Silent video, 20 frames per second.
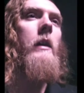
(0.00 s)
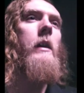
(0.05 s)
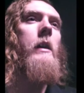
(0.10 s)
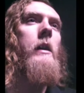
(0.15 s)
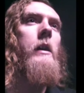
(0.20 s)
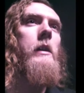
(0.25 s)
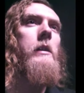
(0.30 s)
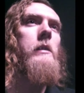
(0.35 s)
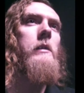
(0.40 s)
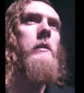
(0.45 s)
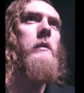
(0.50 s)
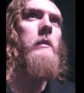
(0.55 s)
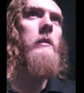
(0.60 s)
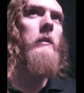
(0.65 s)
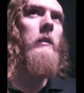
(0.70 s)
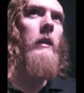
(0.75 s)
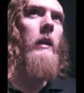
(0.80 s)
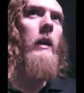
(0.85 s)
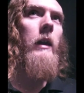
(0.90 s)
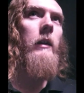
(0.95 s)

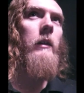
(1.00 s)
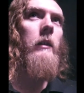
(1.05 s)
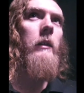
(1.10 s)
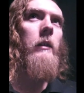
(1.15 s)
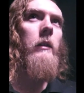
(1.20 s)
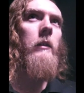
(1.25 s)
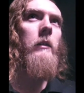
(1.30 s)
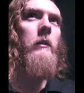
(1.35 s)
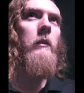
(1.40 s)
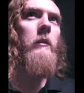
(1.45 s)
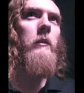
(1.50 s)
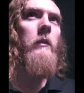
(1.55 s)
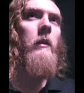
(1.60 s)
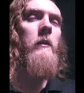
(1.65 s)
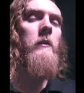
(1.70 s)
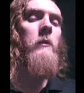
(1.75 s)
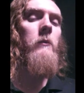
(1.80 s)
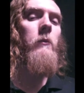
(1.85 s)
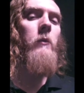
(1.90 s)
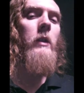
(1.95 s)
Slack doesn't really
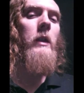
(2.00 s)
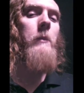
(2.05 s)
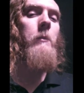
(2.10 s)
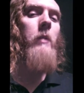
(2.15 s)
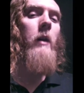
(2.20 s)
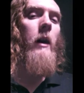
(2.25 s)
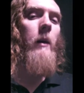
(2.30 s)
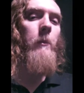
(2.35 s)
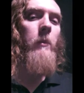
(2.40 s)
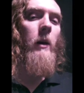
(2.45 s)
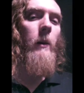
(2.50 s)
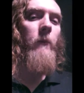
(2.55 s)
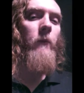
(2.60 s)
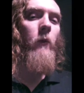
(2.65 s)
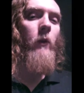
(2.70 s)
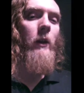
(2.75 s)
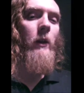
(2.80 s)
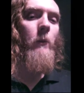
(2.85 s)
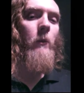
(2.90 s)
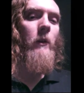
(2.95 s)
pop up for anyone.
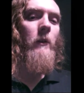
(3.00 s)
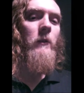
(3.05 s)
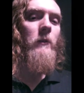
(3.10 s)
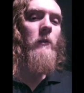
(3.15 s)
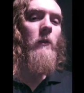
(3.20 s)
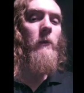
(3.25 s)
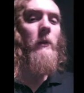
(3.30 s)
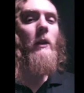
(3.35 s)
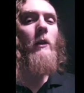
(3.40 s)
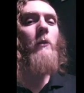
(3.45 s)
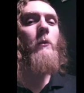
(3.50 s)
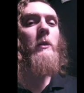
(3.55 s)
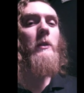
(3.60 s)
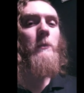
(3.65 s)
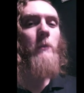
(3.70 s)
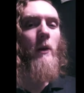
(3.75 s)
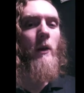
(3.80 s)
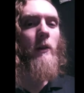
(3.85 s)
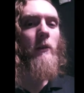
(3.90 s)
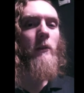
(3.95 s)
So if they don't respond
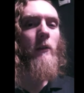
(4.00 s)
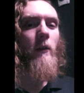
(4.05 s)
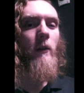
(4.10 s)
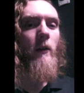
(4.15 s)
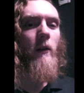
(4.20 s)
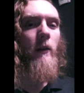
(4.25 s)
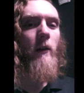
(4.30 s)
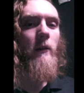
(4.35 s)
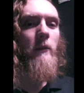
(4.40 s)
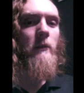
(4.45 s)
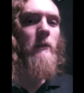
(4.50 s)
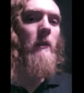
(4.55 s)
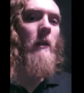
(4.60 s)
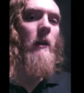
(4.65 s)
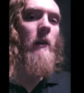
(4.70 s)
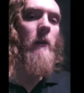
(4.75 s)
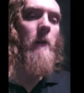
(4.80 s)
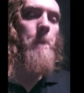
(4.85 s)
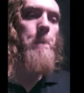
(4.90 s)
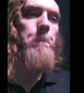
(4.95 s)
on Slack,
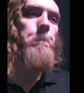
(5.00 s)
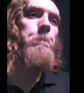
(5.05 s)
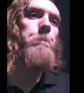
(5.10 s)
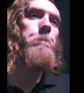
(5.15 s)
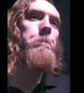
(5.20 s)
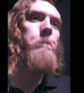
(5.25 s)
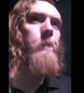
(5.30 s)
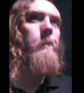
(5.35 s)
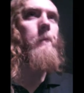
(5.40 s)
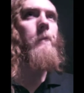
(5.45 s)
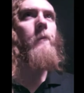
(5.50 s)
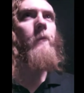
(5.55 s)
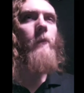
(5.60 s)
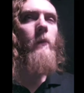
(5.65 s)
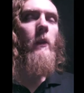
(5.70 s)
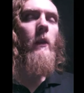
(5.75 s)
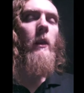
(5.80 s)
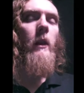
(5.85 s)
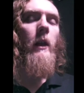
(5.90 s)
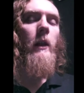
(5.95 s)
that's
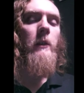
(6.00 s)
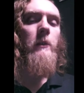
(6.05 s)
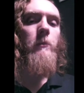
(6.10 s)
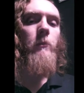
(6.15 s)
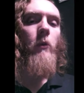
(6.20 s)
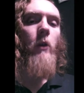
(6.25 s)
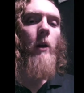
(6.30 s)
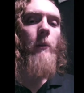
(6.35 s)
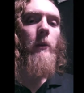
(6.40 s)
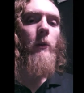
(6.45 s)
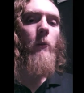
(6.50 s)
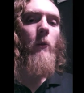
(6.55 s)
probably why.